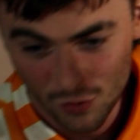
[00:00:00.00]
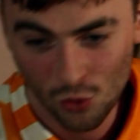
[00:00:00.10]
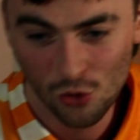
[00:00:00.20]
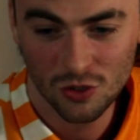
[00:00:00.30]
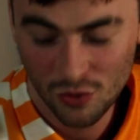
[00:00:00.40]

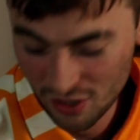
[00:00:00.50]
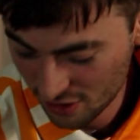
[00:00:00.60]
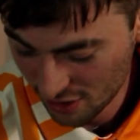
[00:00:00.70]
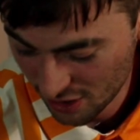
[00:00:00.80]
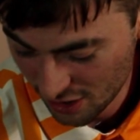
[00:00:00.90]
water with
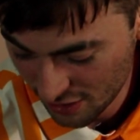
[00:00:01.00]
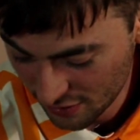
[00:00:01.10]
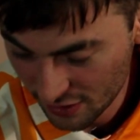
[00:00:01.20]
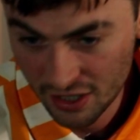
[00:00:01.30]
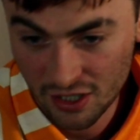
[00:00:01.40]

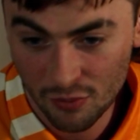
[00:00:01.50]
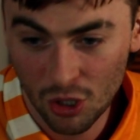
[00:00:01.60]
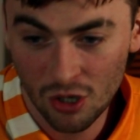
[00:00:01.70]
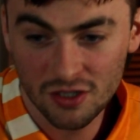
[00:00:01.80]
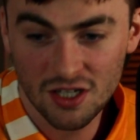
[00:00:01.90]
like a
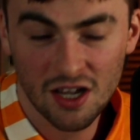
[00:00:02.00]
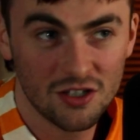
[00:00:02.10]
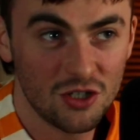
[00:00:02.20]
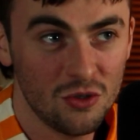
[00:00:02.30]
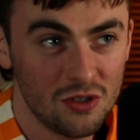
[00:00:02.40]
party
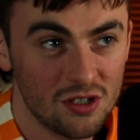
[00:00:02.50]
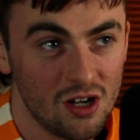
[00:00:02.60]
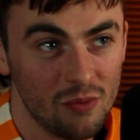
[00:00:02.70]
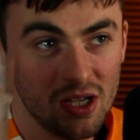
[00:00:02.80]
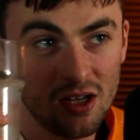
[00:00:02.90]
attitude. Do you know
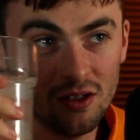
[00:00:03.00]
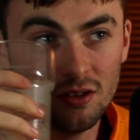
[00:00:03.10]
what I mean?